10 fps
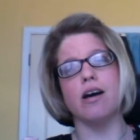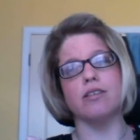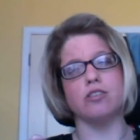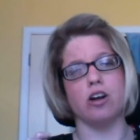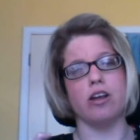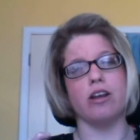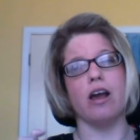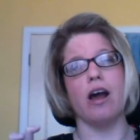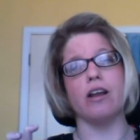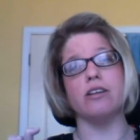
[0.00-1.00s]
started
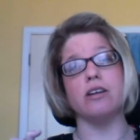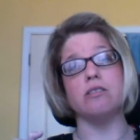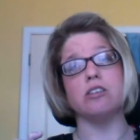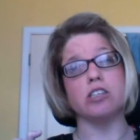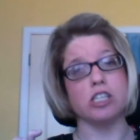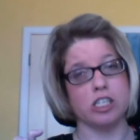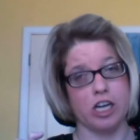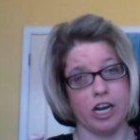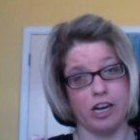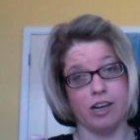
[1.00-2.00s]
a new
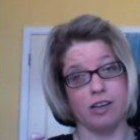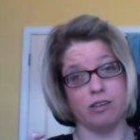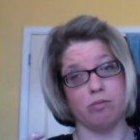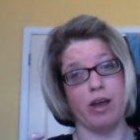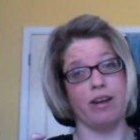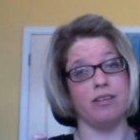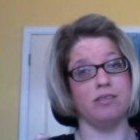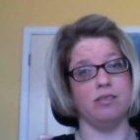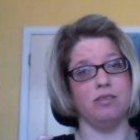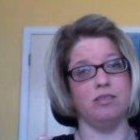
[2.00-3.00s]
tradition because we had to
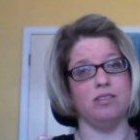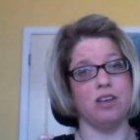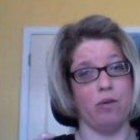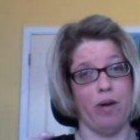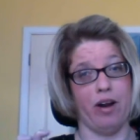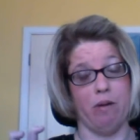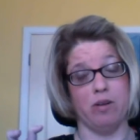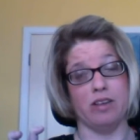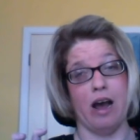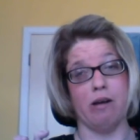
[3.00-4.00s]
sell my
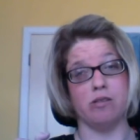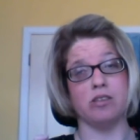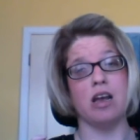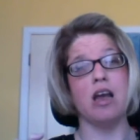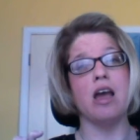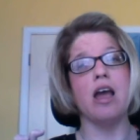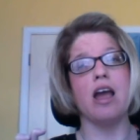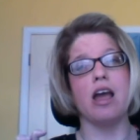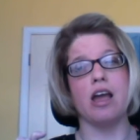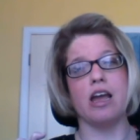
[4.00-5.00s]
grandma's house.
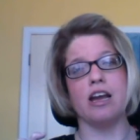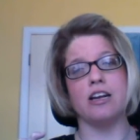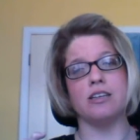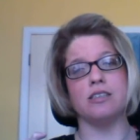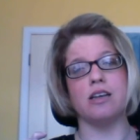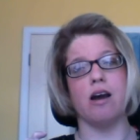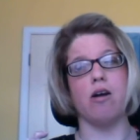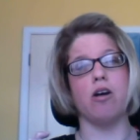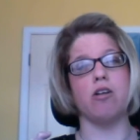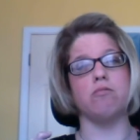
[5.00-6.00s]
And
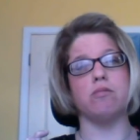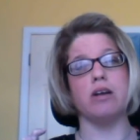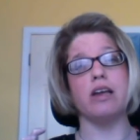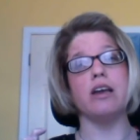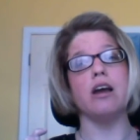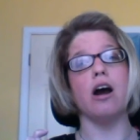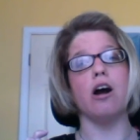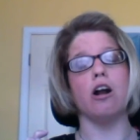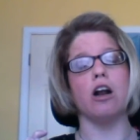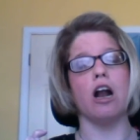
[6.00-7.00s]
we
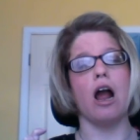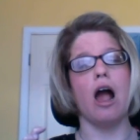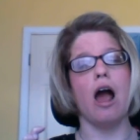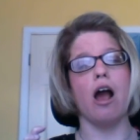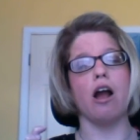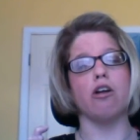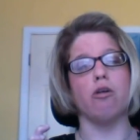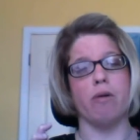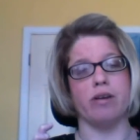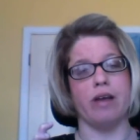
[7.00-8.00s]
are
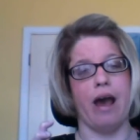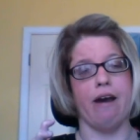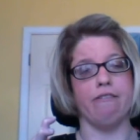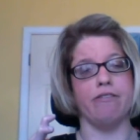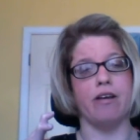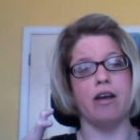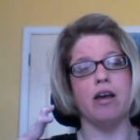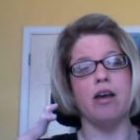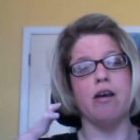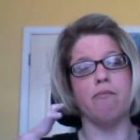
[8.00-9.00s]
going to have
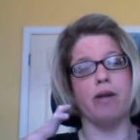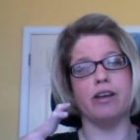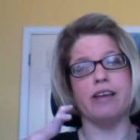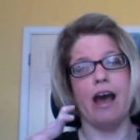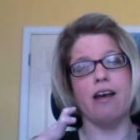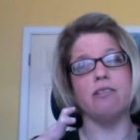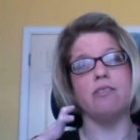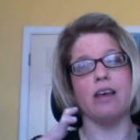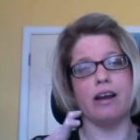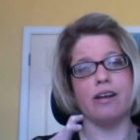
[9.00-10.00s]
my dad's
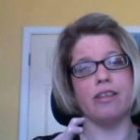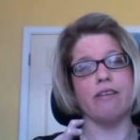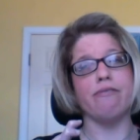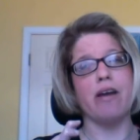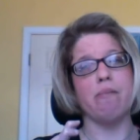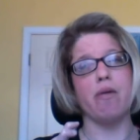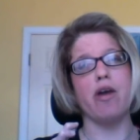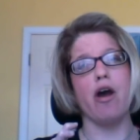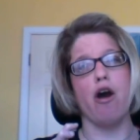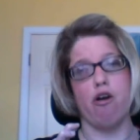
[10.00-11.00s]
side of the
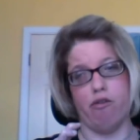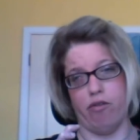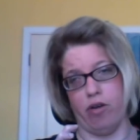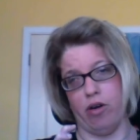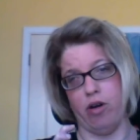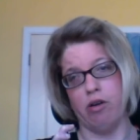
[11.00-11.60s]
family over